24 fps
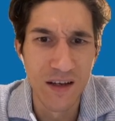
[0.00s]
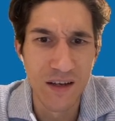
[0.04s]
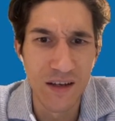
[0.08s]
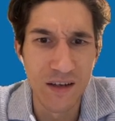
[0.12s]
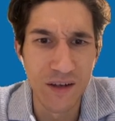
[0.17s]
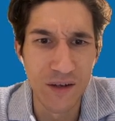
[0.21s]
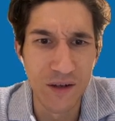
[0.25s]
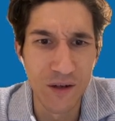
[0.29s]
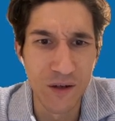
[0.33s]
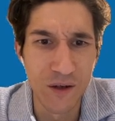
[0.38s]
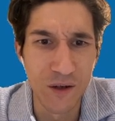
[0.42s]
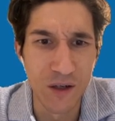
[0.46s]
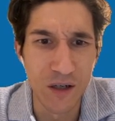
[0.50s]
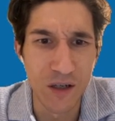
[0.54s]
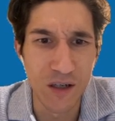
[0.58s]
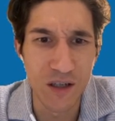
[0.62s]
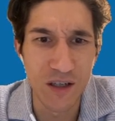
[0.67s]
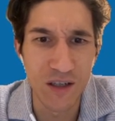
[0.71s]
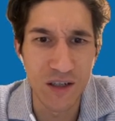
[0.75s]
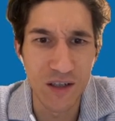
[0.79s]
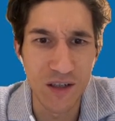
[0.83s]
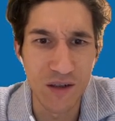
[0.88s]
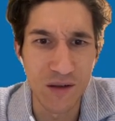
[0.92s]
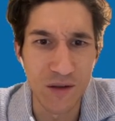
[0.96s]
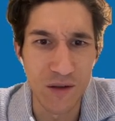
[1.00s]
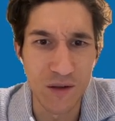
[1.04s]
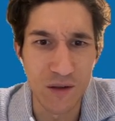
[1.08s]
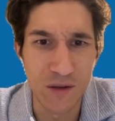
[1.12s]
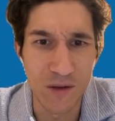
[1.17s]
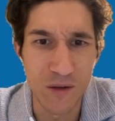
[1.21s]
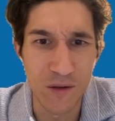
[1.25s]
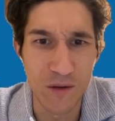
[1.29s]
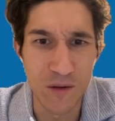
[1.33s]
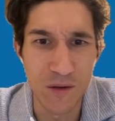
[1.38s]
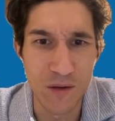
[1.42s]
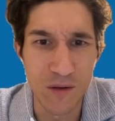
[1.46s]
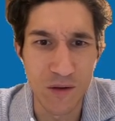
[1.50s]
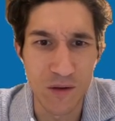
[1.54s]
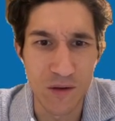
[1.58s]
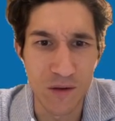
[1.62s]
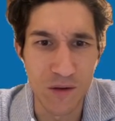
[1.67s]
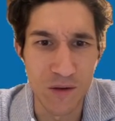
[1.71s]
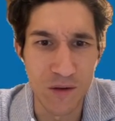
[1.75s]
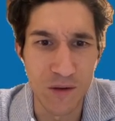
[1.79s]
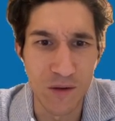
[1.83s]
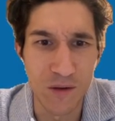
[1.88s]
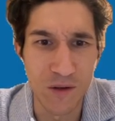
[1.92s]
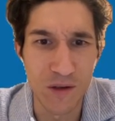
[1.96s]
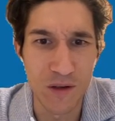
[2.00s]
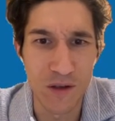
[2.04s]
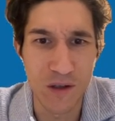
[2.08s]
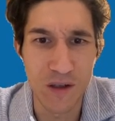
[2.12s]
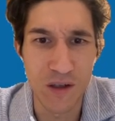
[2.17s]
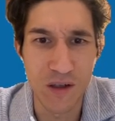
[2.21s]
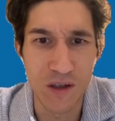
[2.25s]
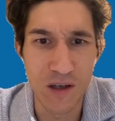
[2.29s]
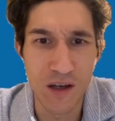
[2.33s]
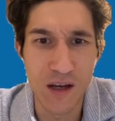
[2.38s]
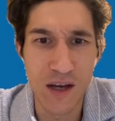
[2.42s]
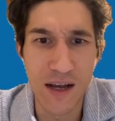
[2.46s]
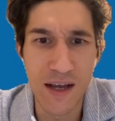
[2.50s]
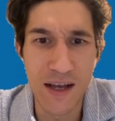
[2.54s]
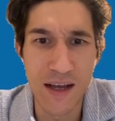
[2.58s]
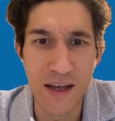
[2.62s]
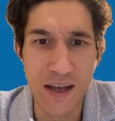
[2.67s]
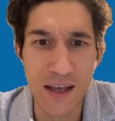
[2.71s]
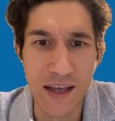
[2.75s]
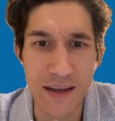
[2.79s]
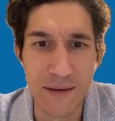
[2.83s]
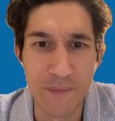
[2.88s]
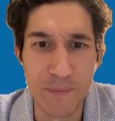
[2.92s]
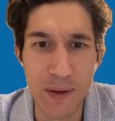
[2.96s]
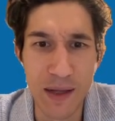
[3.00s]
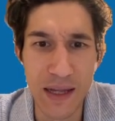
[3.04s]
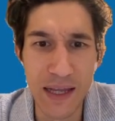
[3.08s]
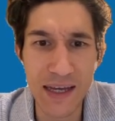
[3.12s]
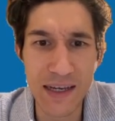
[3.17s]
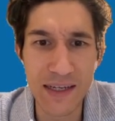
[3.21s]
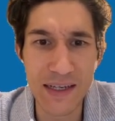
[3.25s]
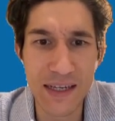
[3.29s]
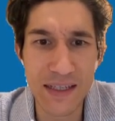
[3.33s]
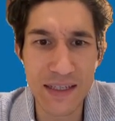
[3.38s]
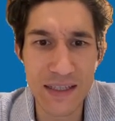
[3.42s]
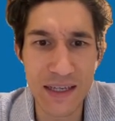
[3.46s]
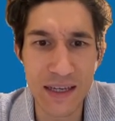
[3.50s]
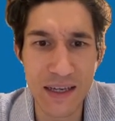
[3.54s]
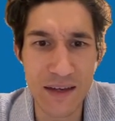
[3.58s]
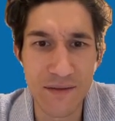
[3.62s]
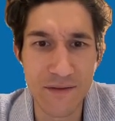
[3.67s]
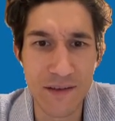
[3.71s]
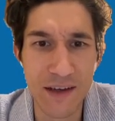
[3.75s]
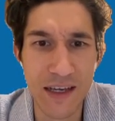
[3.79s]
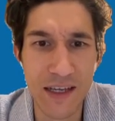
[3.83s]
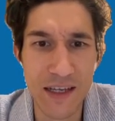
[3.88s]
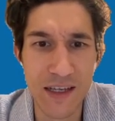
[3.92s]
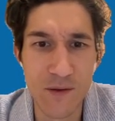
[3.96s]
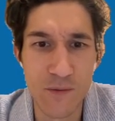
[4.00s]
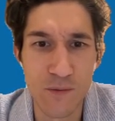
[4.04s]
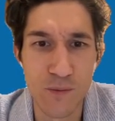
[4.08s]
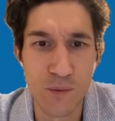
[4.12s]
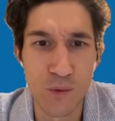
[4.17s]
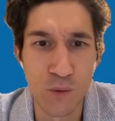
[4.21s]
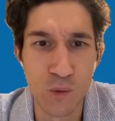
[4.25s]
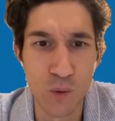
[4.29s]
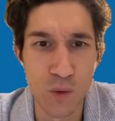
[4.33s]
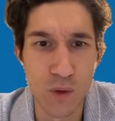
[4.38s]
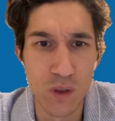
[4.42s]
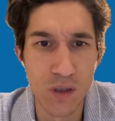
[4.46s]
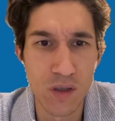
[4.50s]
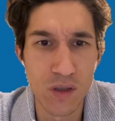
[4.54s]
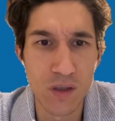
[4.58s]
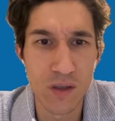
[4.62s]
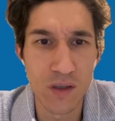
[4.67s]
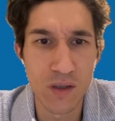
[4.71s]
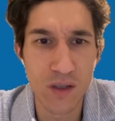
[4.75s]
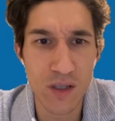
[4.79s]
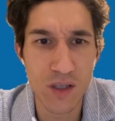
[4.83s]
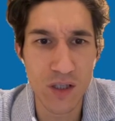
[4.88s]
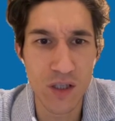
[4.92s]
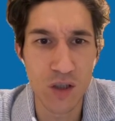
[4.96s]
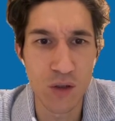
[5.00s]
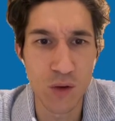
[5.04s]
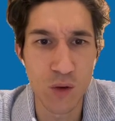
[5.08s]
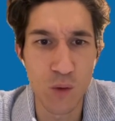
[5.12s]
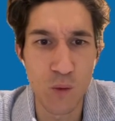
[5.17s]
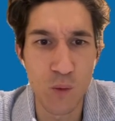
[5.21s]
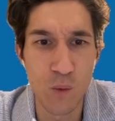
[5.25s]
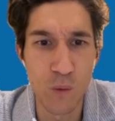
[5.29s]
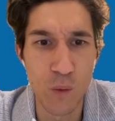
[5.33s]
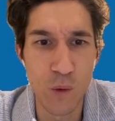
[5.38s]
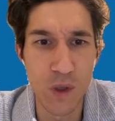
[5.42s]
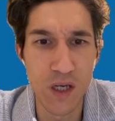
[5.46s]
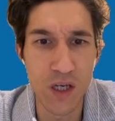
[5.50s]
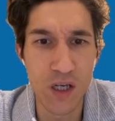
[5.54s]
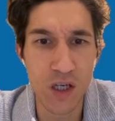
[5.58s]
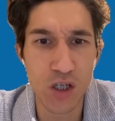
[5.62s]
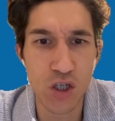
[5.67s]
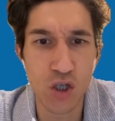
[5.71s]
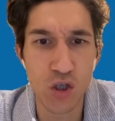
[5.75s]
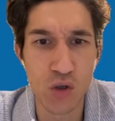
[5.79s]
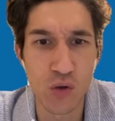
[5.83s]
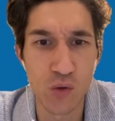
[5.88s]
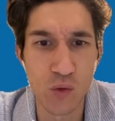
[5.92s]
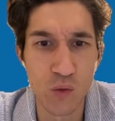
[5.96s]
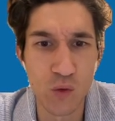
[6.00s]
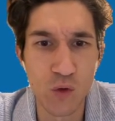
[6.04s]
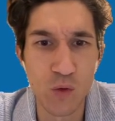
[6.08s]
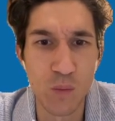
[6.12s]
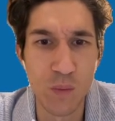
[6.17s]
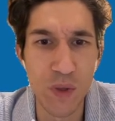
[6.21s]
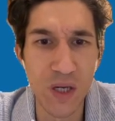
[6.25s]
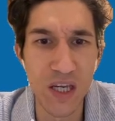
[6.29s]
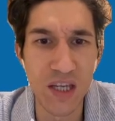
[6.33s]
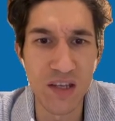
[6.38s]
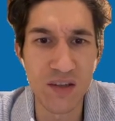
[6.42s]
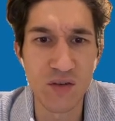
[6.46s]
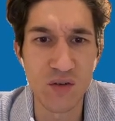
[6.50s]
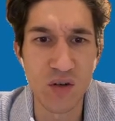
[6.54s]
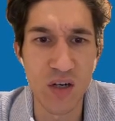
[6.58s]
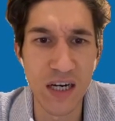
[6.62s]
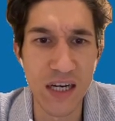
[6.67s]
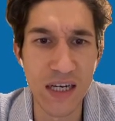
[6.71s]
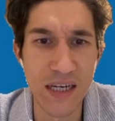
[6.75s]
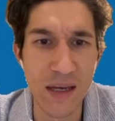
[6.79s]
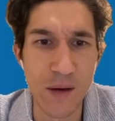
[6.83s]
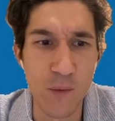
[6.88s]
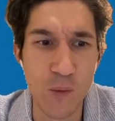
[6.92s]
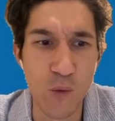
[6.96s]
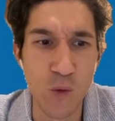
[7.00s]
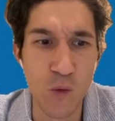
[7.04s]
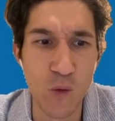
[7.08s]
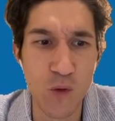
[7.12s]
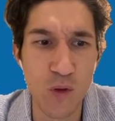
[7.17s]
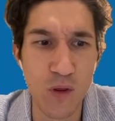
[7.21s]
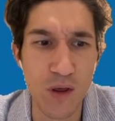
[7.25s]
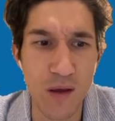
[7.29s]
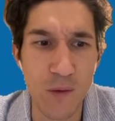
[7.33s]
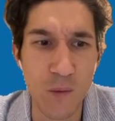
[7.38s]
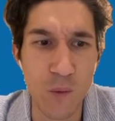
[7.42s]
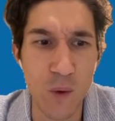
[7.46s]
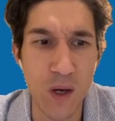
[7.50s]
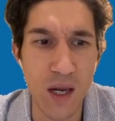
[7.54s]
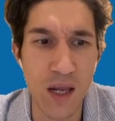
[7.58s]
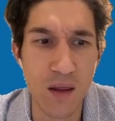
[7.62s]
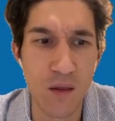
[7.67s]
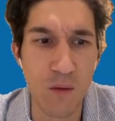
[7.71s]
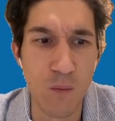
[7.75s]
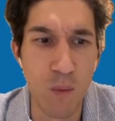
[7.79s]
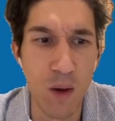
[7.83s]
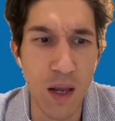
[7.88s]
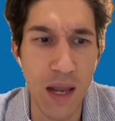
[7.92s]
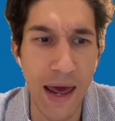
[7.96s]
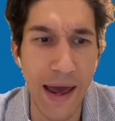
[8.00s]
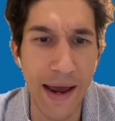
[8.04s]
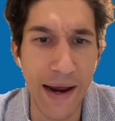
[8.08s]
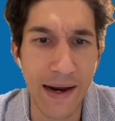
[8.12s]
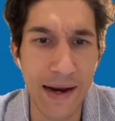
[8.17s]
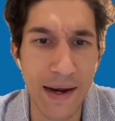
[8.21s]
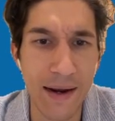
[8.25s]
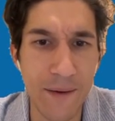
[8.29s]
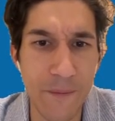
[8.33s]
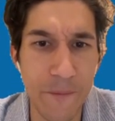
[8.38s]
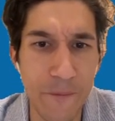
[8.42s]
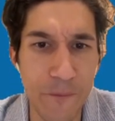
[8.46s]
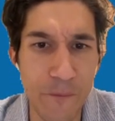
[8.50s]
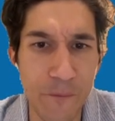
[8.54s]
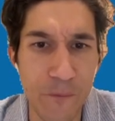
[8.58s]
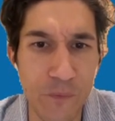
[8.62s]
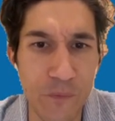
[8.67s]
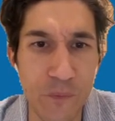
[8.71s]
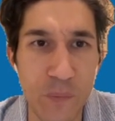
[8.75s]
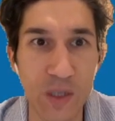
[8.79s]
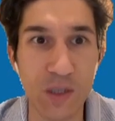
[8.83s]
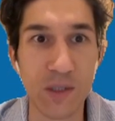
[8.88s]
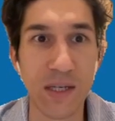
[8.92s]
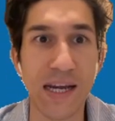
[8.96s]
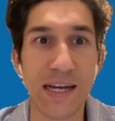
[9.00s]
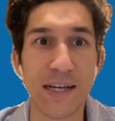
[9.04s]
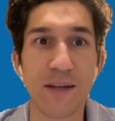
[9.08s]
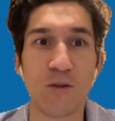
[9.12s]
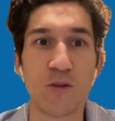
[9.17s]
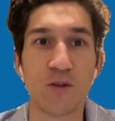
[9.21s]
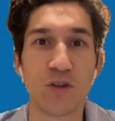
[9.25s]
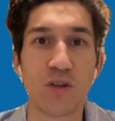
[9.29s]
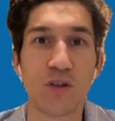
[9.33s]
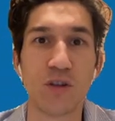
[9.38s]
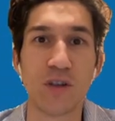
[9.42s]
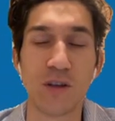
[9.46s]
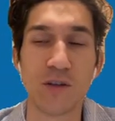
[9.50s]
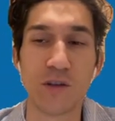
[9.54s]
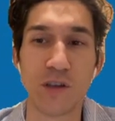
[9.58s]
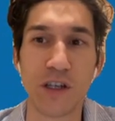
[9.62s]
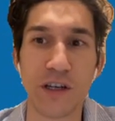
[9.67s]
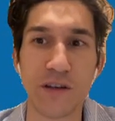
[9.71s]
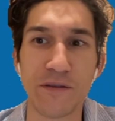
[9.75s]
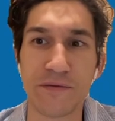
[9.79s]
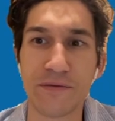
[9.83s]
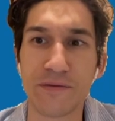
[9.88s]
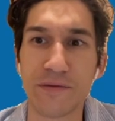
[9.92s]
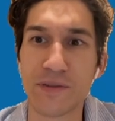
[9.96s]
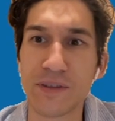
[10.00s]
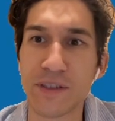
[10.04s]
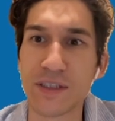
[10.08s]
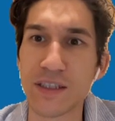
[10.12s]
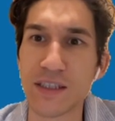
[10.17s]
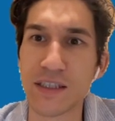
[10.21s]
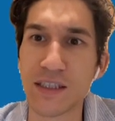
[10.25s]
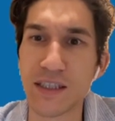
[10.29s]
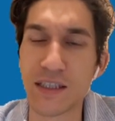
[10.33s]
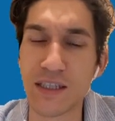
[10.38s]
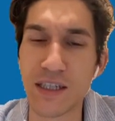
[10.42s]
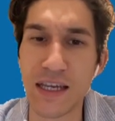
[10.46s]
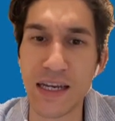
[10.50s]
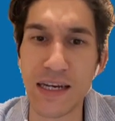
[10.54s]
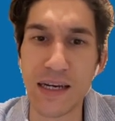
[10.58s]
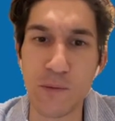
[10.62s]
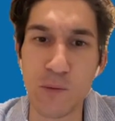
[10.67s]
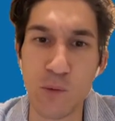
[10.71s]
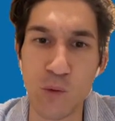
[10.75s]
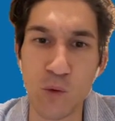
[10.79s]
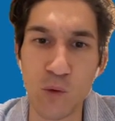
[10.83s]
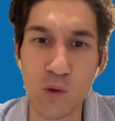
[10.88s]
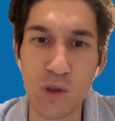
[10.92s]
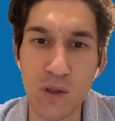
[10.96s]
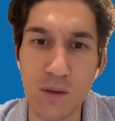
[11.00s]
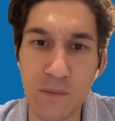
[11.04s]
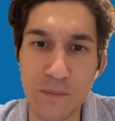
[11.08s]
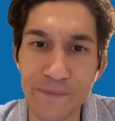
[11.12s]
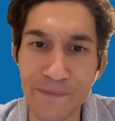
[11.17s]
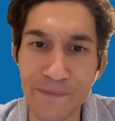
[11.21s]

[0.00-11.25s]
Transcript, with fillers: Oh, oh, oh, oh. Ah, and black doesn't have any wood, so we should be trading wood with black. But I also don't have uh, any wood,